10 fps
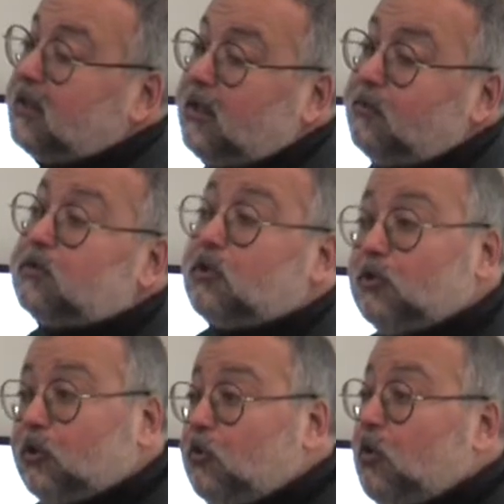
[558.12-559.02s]
labels,
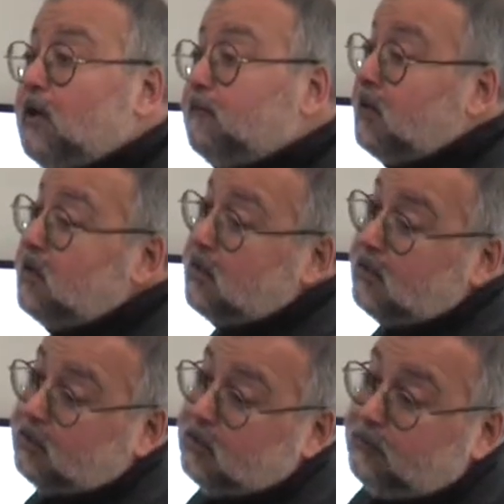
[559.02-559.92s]
although you have
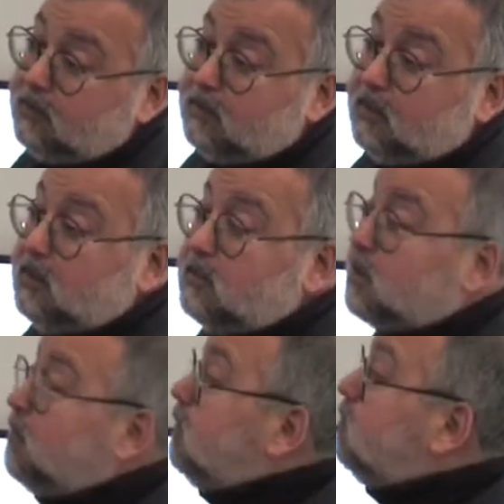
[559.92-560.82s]
different things.
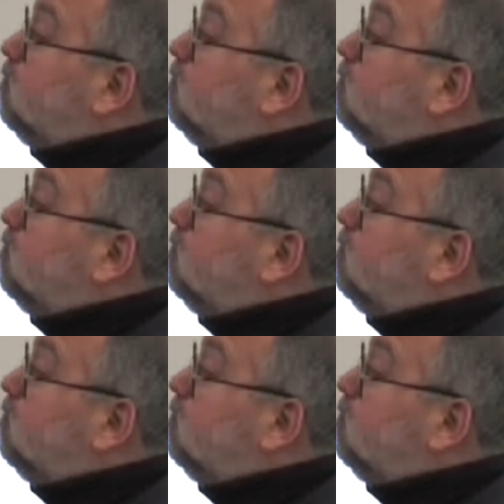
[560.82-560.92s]
I mean,